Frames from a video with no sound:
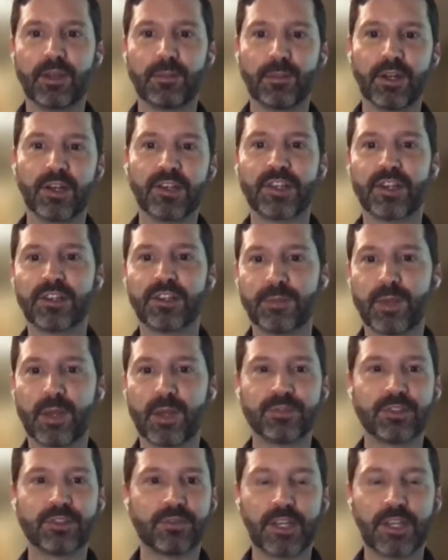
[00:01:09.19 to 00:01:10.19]
I'm going to share some
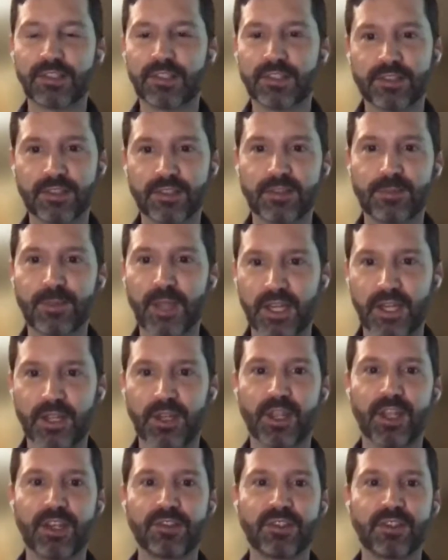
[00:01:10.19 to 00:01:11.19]
observations and
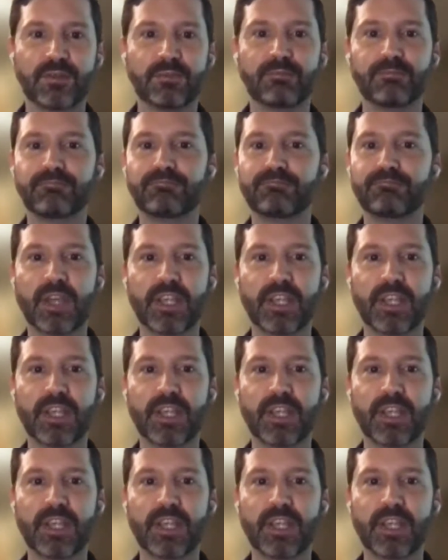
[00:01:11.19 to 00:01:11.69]
speculation